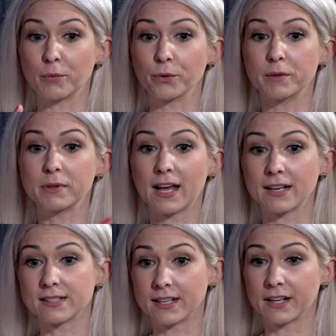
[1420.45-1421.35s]

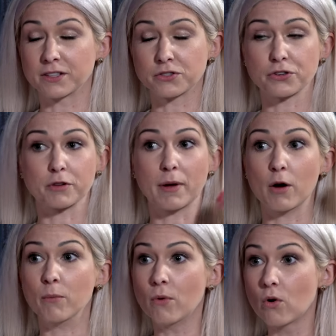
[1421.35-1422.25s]
replanting a certain
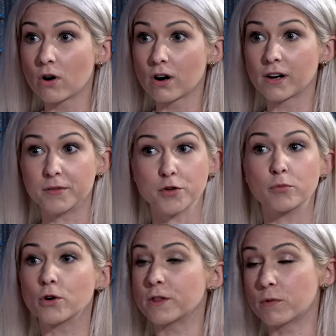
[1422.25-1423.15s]
amount more, and, you know,
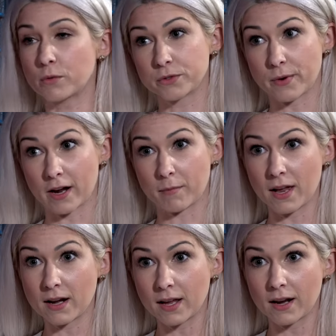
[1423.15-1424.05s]
more than what was
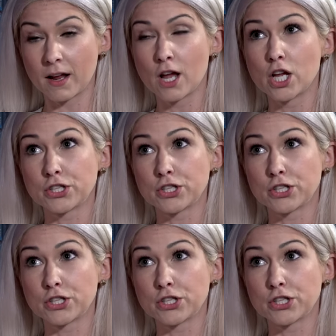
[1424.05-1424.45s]
recommended.